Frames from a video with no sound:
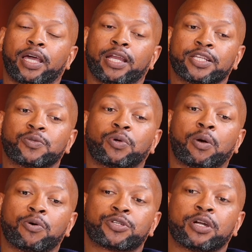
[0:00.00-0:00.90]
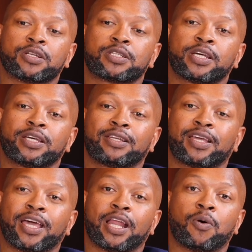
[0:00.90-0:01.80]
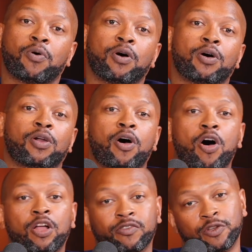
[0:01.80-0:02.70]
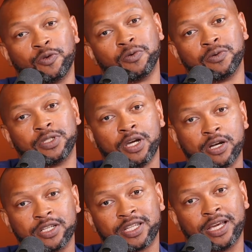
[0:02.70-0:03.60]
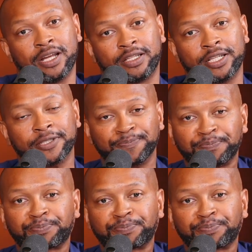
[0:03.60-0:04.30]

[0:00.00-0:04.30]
And this is what I want you to understand. And I want all of you to understand out there